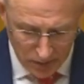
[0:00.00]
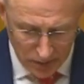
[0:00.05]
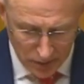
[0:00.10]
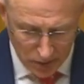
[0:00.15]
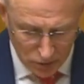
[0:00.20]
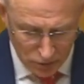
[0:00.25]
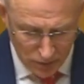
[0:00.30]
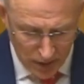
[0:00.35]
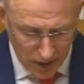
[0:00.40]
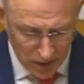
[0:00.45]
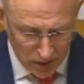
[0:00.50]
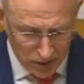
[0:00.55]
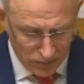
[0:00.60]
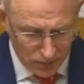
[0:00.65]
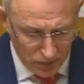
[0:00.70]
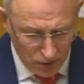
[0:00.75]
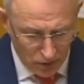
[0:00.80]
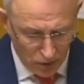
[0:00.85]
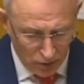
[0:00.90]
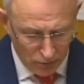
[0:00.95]
the
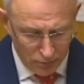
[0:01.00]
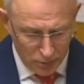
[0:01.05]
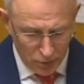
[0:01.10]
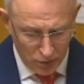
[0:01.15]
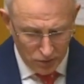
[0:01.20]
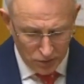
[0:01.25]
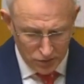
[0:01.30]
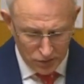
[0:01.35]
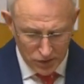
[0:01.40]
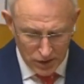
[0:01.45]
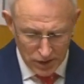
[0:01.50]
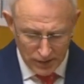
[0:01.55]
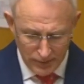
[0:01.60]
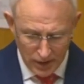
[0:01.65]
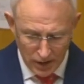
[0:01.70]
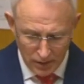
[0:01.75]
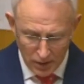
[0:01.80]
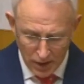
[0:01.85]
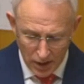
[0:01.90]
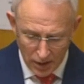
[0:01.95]
transfer of persons of
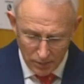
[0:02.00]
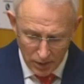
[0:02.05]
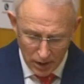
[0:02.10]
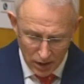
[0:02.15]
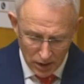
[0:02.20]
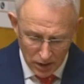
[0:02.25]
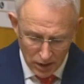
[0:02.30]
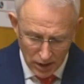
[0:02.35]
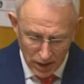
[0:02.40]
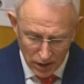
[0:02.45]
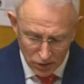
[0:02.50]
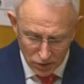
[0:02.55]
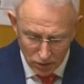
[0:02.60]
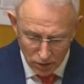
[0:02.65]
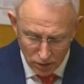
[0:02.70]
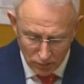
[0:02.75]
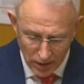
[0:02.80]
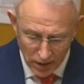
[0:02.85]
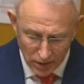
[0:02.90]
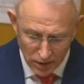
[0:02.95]
Armenian national
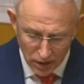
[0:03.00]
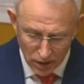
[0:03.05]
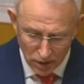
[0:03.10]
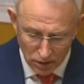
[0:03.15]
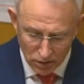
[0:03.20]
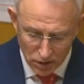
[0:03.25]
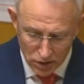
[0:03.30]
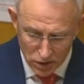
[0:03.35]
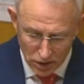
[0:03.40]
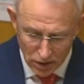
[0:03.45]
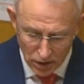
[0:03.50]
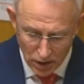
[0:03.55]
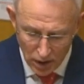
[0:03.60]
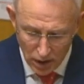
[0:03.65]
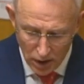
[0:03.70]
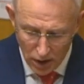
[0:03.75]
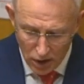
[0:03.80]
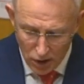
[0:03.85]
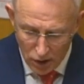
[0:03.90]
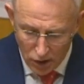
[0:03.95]
or ethnic origin
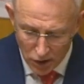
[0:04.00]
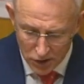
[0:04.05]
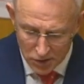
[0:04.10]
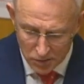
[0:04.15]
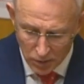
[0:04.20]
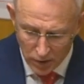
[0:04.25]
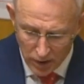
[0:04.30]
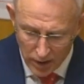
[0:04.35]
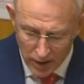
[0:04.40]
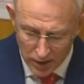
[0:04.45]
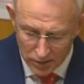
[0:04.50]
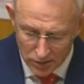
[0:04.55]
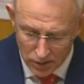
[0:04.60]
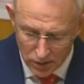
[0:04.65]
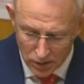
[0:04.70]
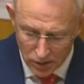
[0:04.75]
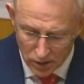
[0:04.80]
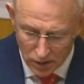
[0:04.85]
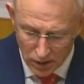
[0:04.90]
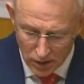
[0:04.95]
hospitalised
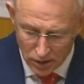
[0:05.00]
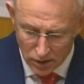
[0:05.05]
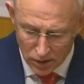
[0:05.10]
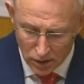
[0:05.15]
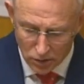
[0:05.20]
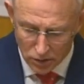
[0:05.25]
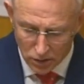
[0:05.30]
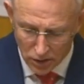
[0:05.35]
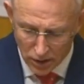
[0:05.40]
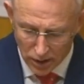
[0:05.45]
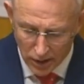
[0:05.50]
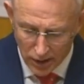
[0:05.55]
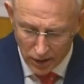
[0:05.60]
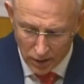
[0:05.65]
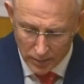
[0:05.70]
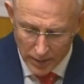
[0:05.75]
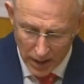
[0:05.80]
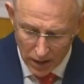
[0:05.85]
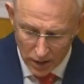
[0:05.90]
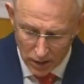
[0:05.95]
in
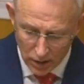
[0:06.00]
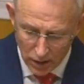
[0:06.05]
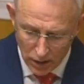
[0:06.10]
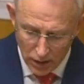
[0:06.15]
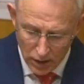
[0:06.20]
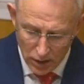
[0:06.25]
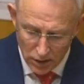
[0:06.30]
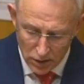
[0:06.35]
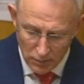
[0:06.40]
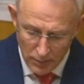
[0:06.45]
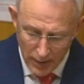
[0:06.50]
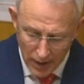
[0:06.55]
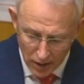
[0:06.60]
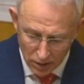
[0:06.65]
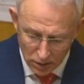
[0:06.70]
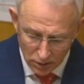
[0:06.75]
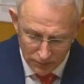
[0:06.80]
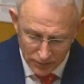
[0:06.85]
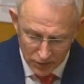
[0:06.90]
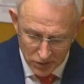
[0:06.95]
Nagorno-Karabakh to
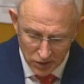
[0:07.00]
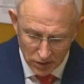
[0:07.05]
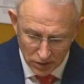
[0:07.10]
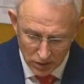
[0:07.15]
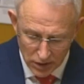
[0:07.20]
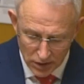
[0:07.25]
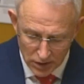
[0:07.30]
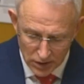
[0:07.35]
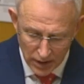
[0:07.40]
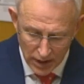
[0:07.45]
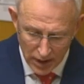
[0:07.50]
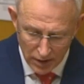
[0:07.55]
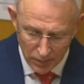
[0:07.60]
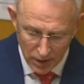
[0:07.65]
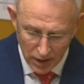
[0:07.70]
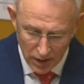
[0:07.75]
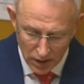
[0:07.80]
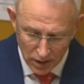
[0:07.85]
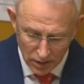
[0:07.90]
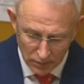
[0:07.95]
medical facilities in
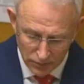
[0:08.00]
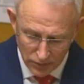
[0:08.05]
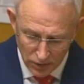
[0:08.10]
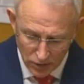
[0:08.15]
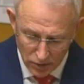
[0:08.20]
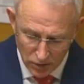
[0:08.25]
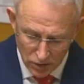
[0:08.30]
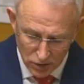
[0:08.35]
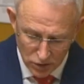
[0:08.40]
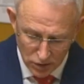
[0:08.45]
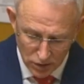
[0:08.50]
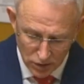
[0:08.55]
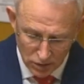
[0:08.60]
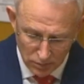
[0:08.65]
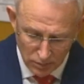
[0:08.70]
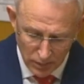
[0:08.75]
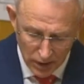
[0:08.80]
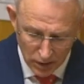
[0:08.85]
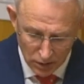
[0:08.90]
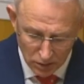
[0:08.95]
Armenia for urgent
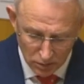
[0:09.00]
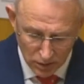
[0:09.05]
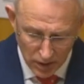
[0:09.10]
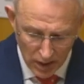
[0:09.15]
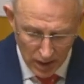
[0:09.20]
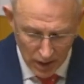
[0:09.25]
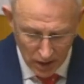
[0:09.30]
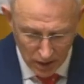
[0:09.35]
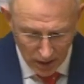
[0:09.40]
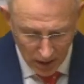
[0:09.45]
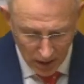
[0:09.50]
medical care. The